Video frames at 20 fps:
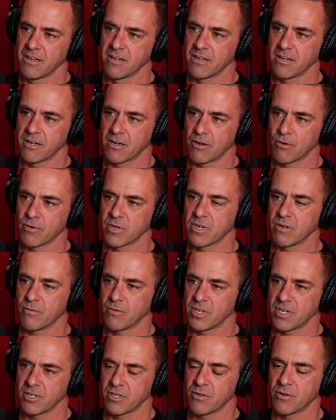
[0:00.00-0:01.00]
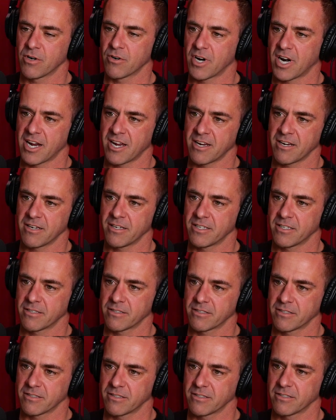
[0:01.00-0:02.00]
you know, when you do it right,
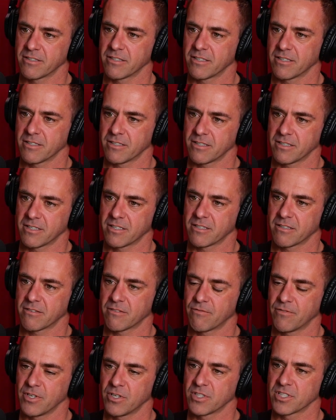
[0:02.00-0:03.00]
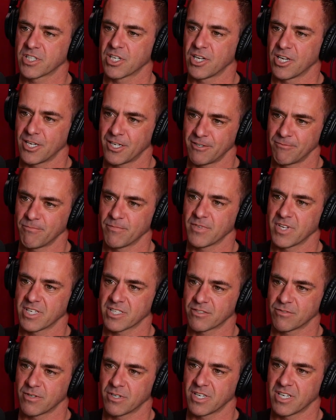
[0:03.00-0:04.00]
it feels good, and
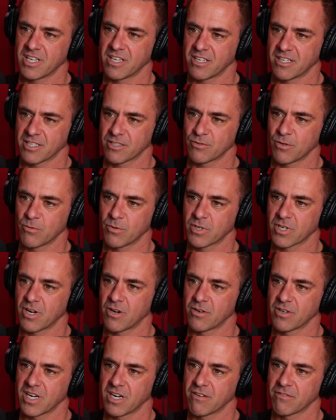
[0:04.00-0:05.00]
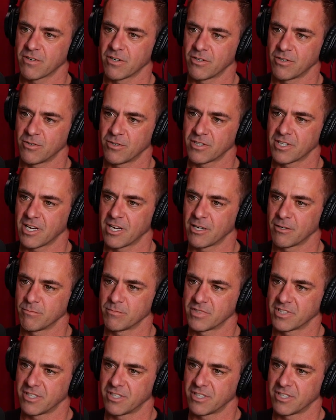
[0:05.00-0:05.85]
that's what we're going after the whole time.